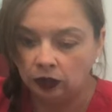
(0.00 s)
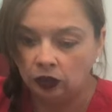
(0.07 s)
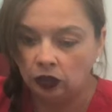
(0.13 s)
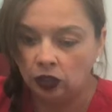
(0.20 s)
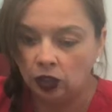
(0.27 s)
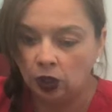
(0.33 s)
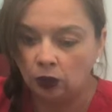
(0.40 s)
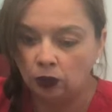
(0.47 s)

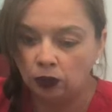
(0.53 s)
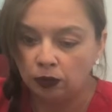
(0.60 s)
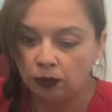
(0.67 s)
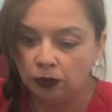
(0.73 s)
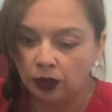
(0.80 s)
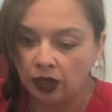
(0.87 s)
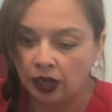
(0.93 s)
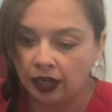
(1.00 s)
Don't
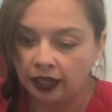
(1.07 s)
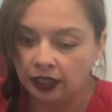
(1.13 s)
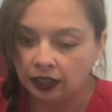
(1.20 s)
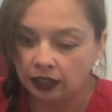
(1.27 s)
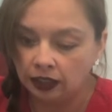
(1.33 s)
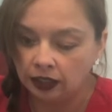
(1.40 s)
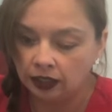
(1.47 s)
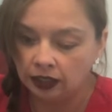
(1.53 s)
blot
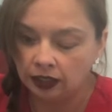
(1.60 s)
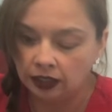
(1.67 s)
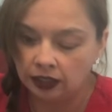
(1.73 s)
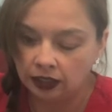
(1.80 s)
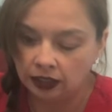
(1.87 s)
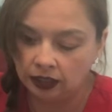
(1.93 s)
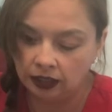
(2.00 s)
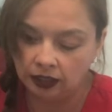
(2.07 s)
the
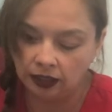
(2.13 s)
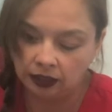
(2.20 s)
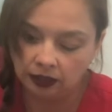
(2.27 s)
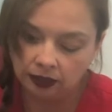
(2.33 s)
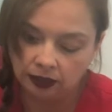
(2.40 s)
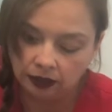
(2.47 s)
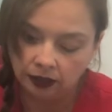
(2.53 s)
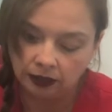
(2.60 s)

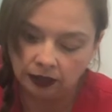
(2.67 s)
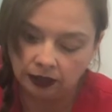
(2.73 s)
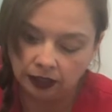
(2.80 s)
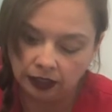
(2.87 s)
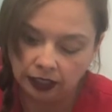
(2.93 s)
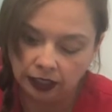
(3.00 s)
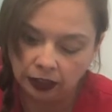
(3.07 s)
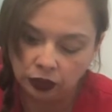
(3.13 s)

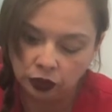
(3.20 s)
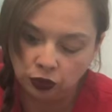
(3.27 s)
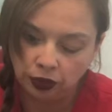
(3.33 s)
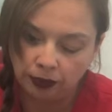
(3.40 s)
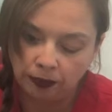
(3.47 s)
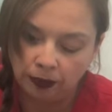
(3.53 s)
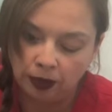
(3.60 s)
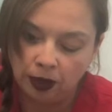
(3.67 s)
test
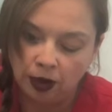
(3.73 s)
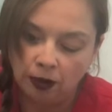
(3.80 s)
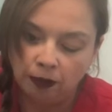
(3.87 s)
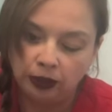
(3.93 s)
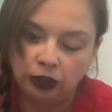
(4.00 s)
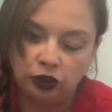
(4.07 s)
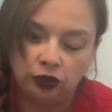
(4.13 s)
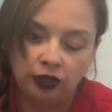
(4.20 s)
strip,
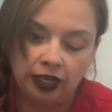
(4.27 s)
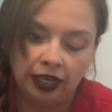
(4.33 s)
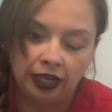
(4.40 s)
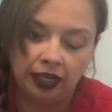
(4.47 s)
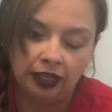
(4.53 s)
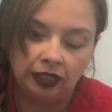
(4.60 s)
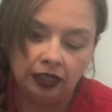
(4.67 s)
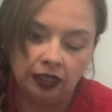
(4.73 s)
but you
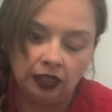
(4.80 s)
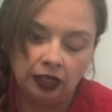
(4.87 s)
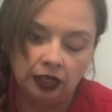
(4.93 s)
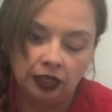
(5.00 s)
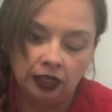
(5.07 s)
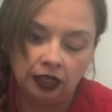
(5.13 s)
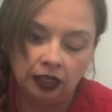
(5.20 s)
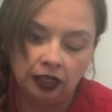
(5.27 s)
can
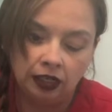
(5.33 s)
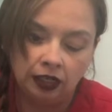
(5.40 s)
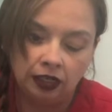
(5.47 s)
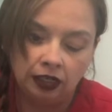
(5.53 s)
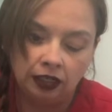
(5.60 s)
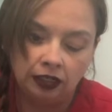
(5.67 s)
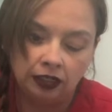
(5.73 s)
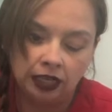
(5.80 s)

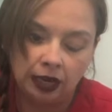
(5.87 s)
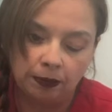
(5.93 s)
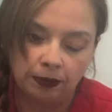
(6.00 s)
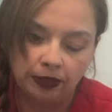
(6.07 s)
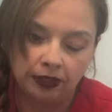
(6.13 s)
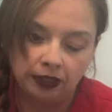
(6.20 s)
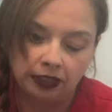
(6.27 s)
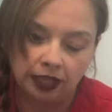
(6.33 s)
tap
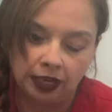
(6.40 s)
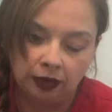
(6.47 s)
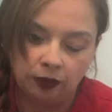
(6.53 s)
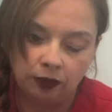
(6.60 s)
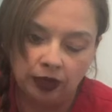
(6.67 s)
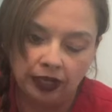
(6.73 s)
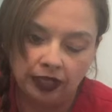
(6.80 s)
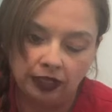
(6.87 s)
it
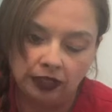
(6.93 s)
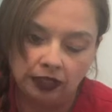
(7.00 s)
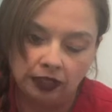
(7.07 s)
sideways.